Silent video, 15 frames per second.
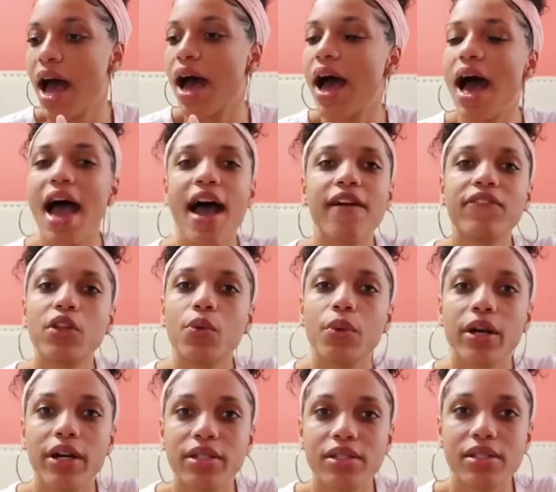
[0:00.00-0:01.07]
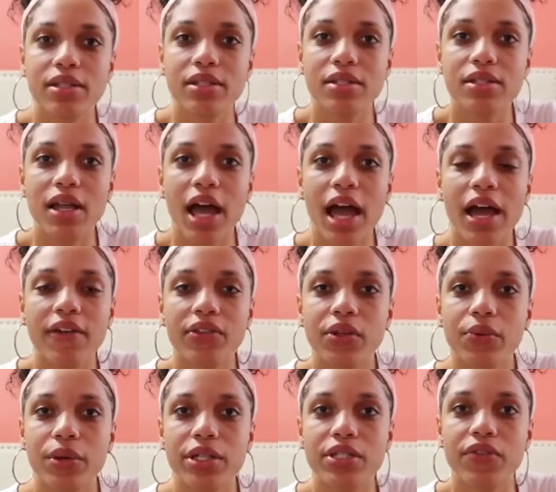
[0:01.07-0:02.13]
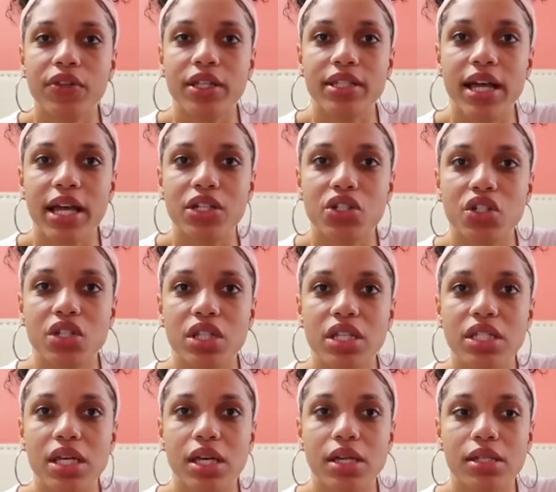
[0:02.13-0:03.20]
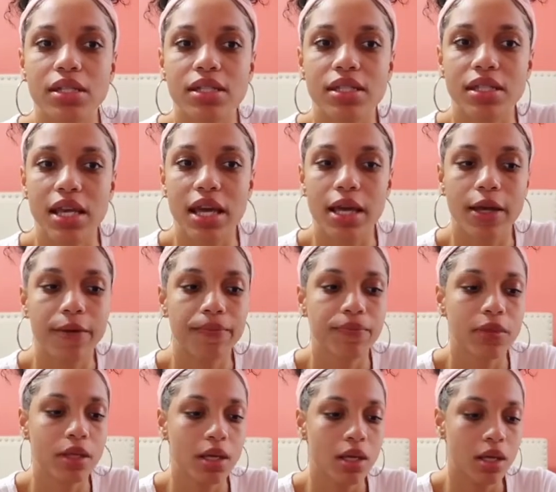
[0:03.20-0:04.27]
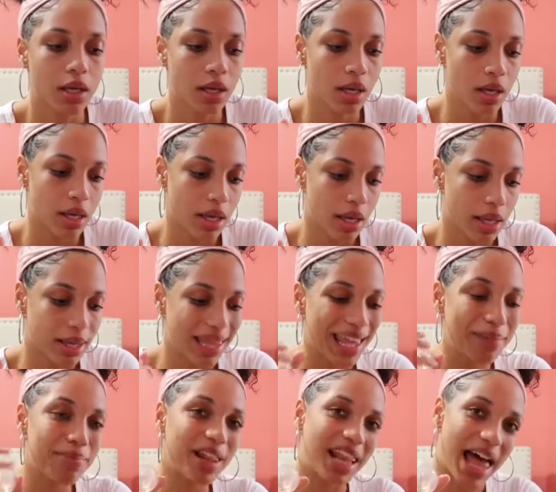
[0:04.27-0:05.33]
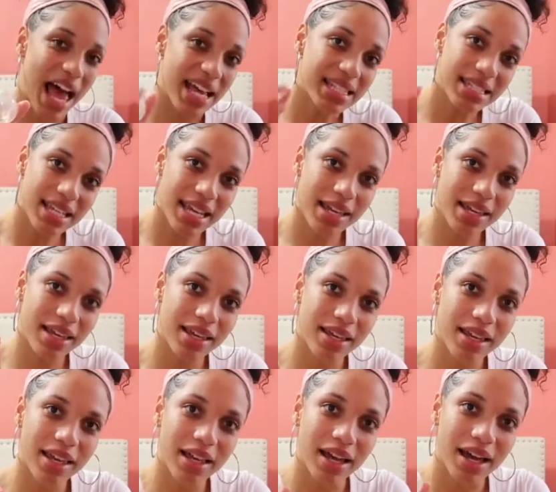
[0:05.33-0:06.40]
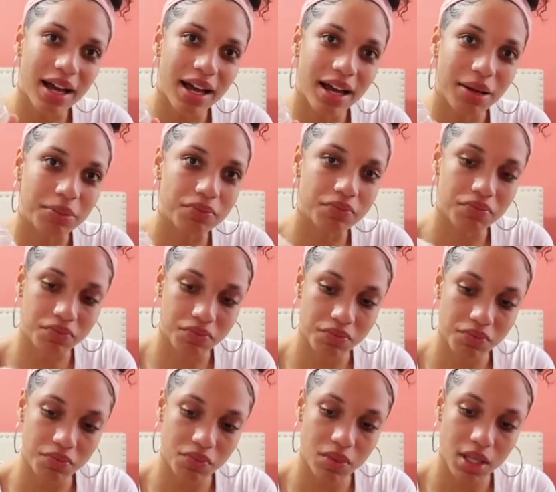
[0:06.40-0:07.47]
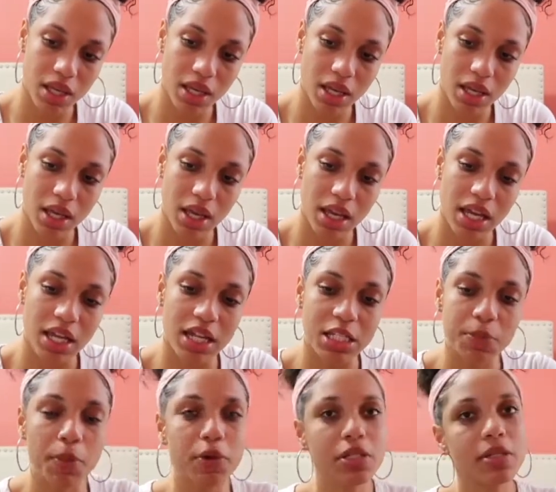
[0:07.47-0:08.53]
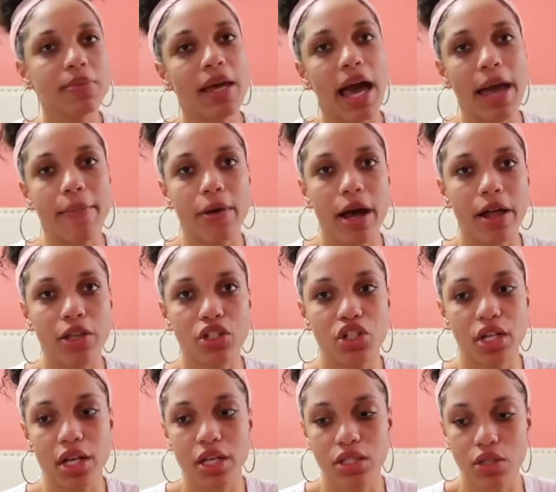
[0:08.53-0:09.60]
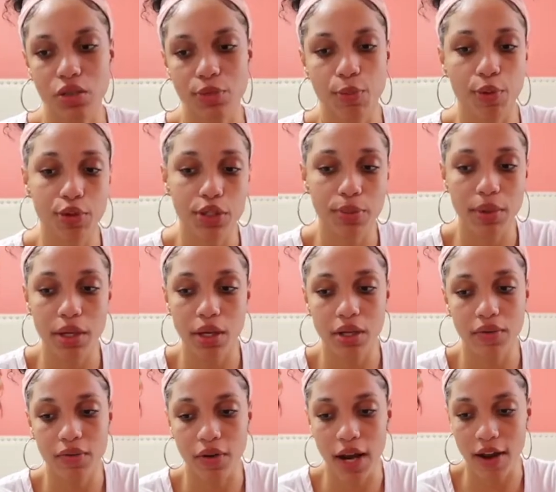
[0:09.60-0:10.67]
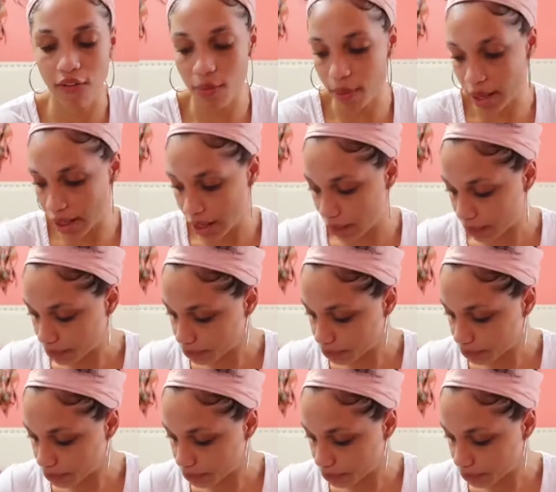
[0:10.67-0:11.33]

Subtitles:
have no words. I have no words for the texture this is. It's like plastic, and it's supposed to be hypoallergenic, so it's supposed to be good for everybody.